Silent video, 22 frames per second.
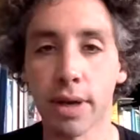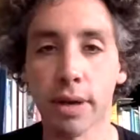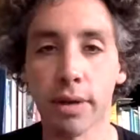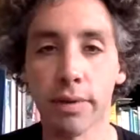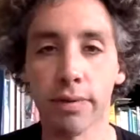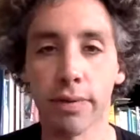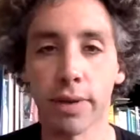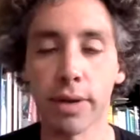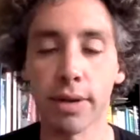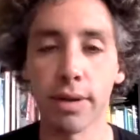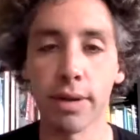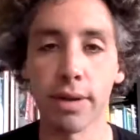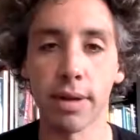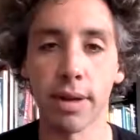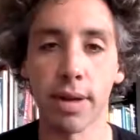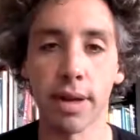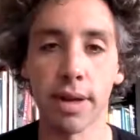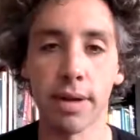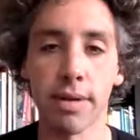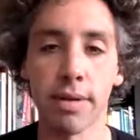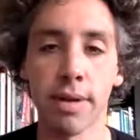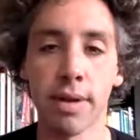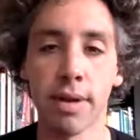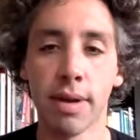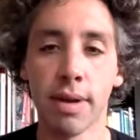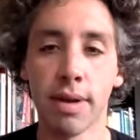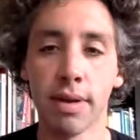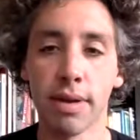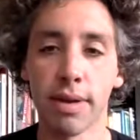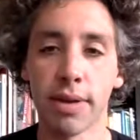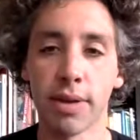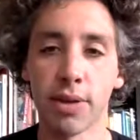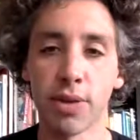for yourself and
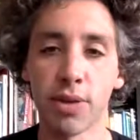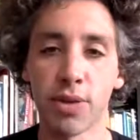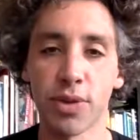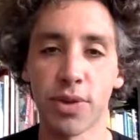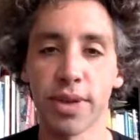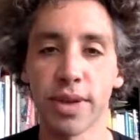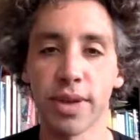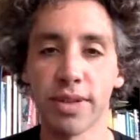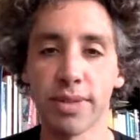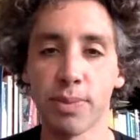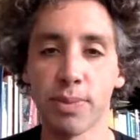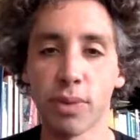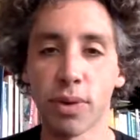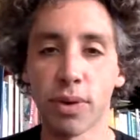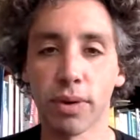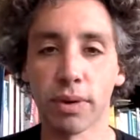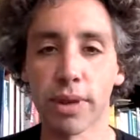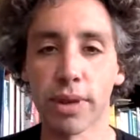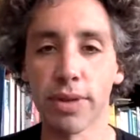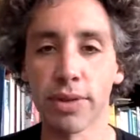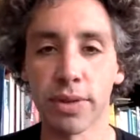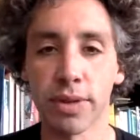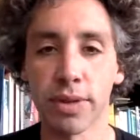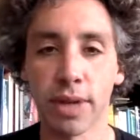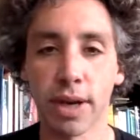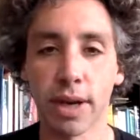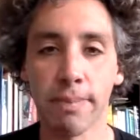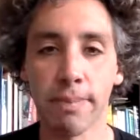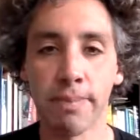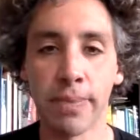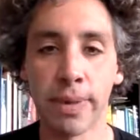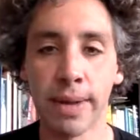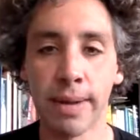you know, treat as more
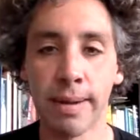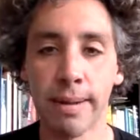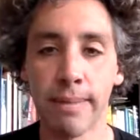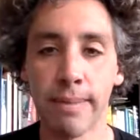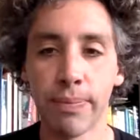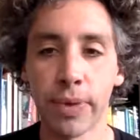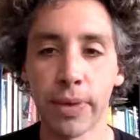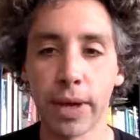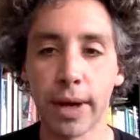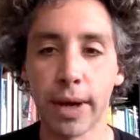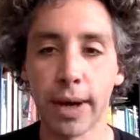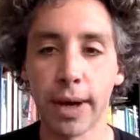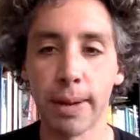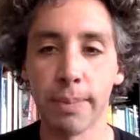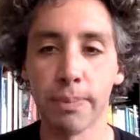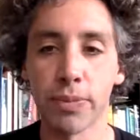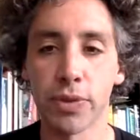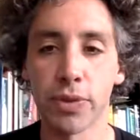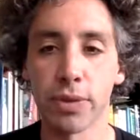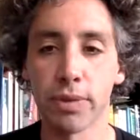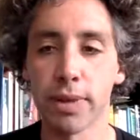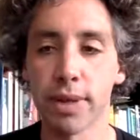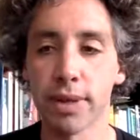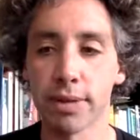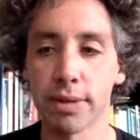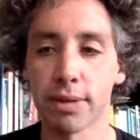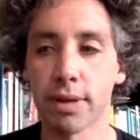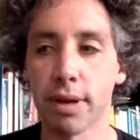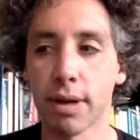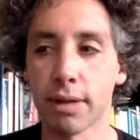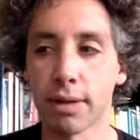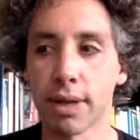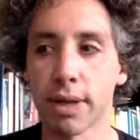leisure time? So
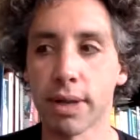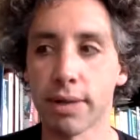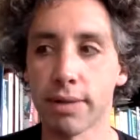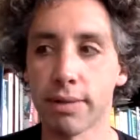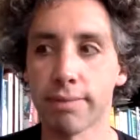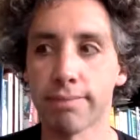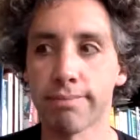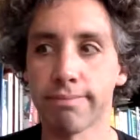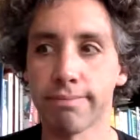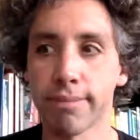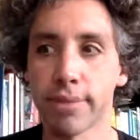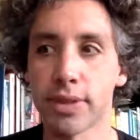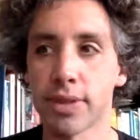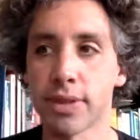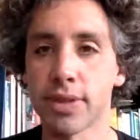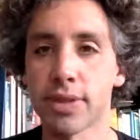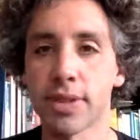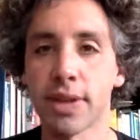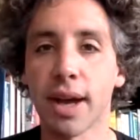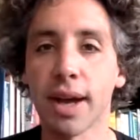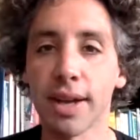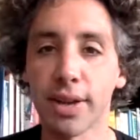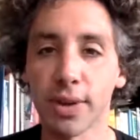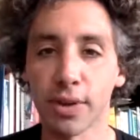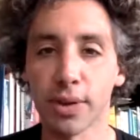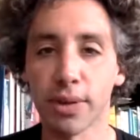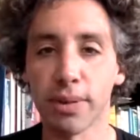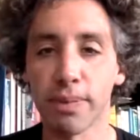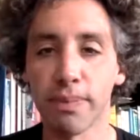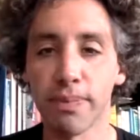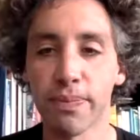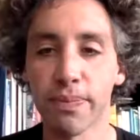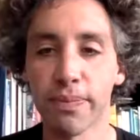these are all kind of
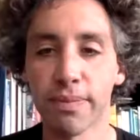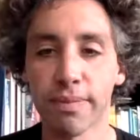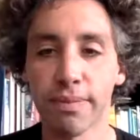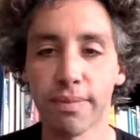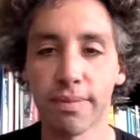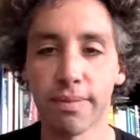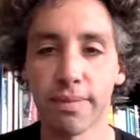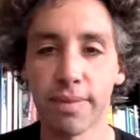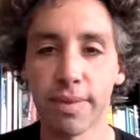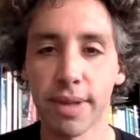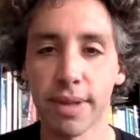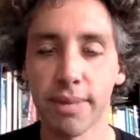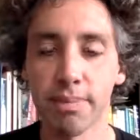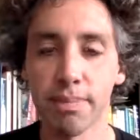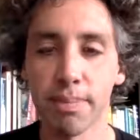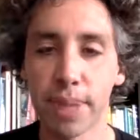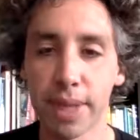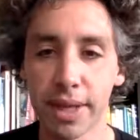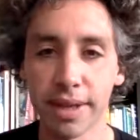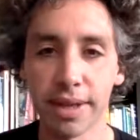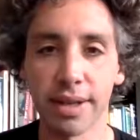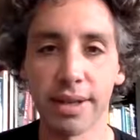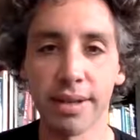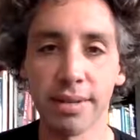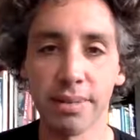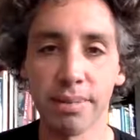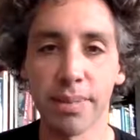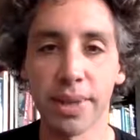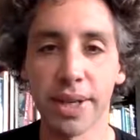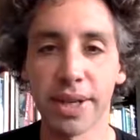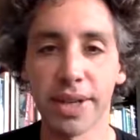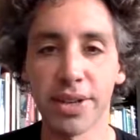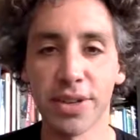societal
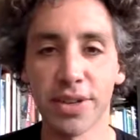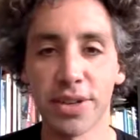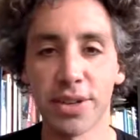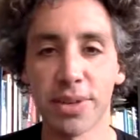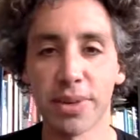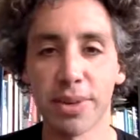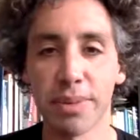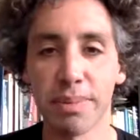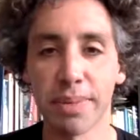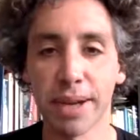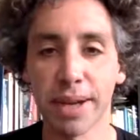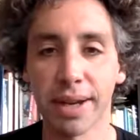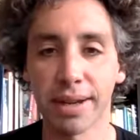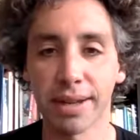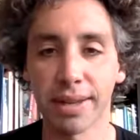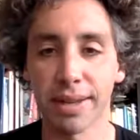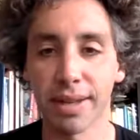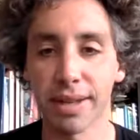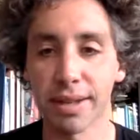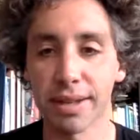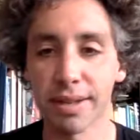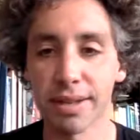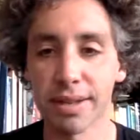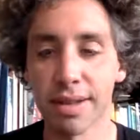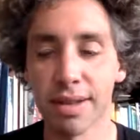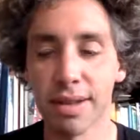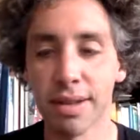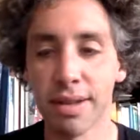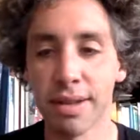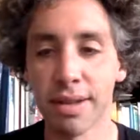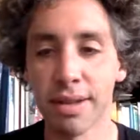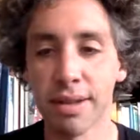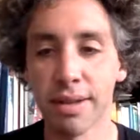big issue impact
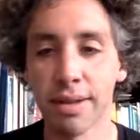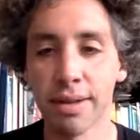things.